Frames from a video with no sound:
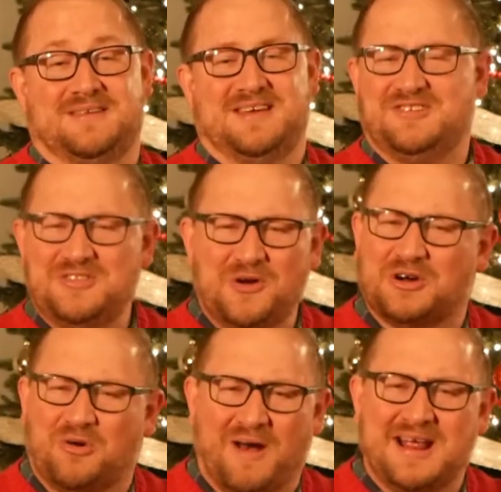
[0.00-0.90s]
Isn't there a
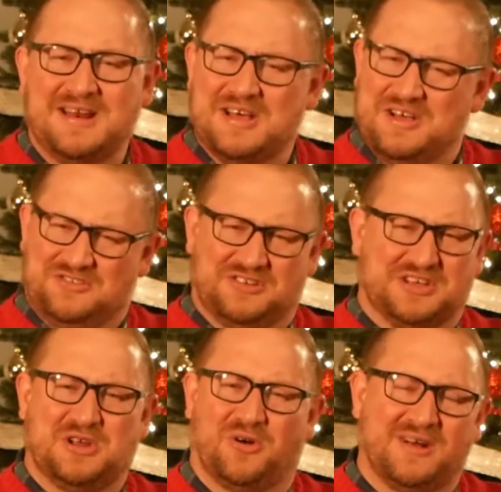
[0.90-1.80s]
great
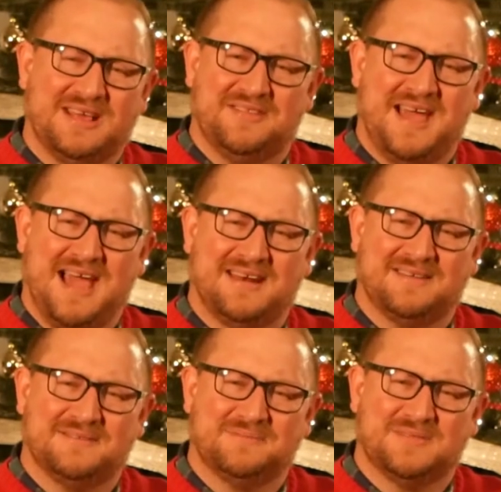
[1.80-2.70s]
security in that?
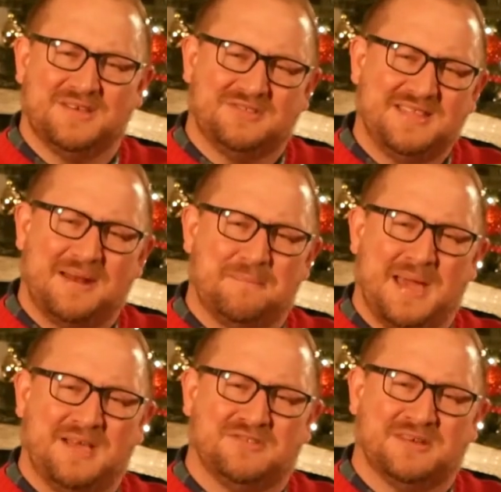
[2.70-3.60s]
Isn't that
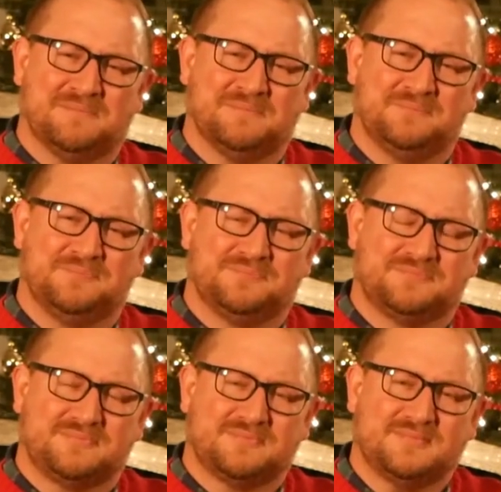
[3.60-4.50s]
amazing?
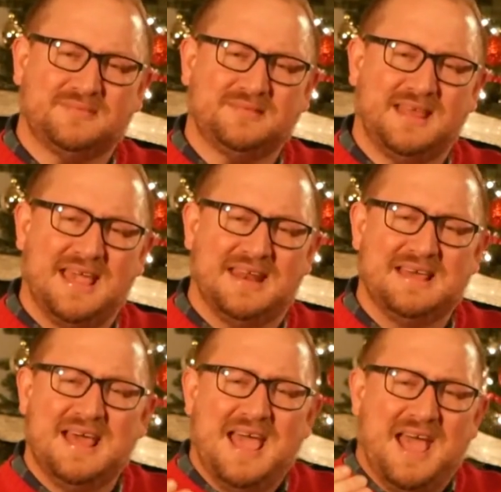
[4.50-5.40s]
And,
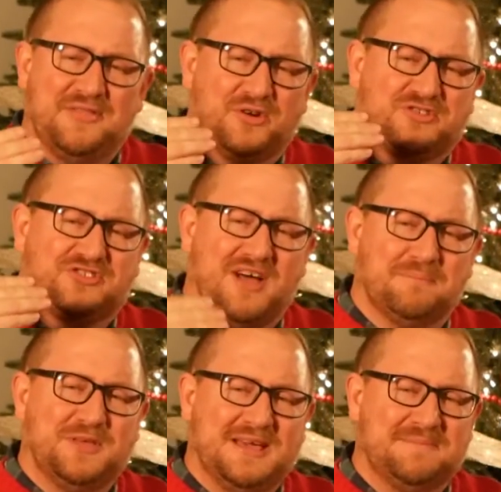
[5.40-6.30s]
and there's
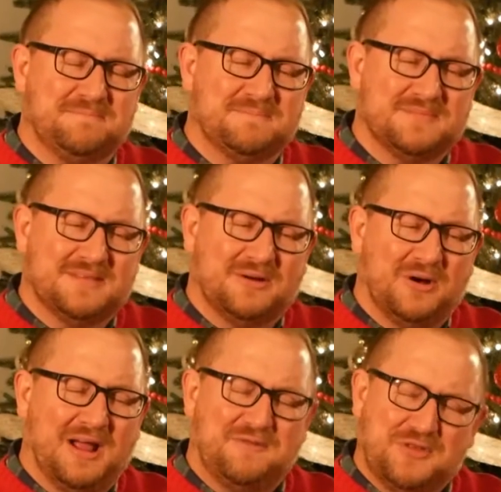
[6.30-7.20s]
something,
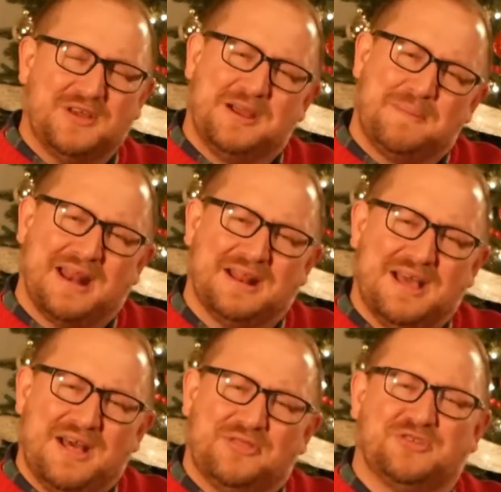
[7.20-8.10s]
if you think about it,
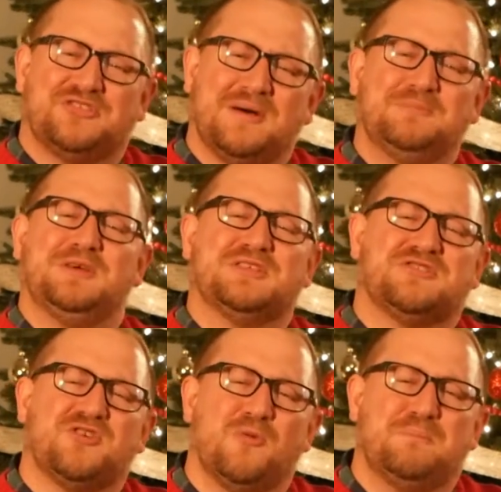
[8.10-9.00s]
there's something that's
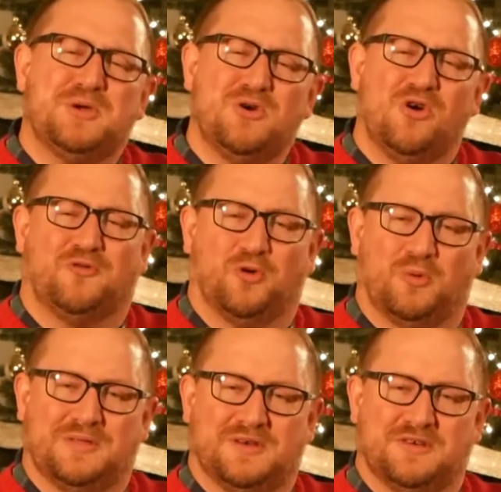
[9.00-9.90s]
so beautiful
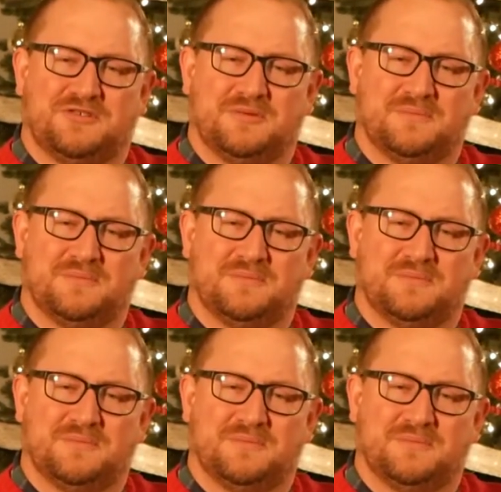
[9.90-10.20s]
with this.